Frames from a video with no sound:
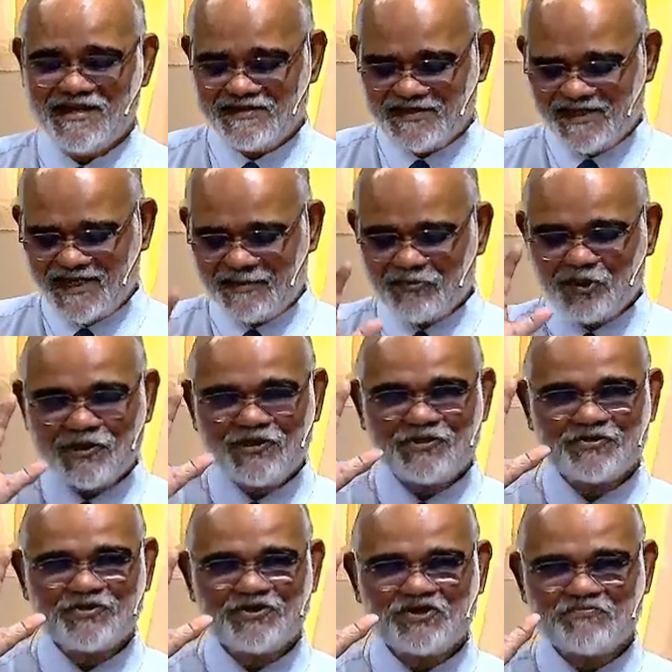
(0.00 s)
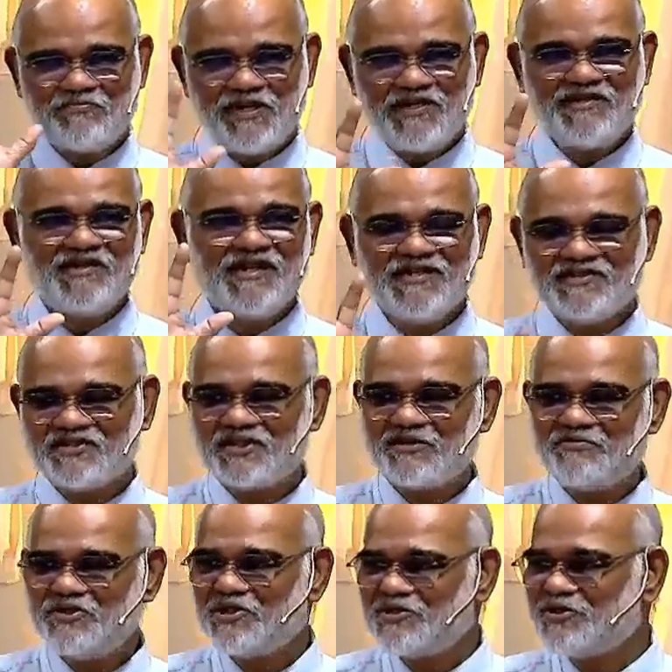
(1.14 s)
And then I'm going to speak these
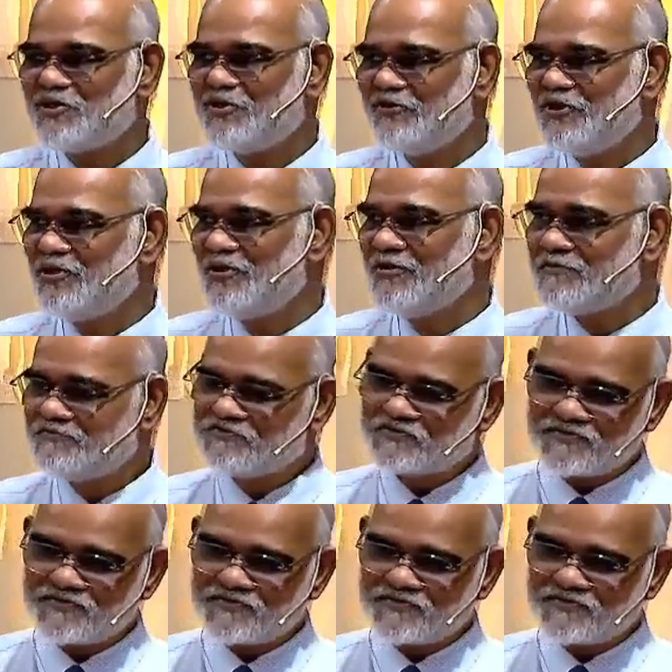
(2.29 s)
scriptures over you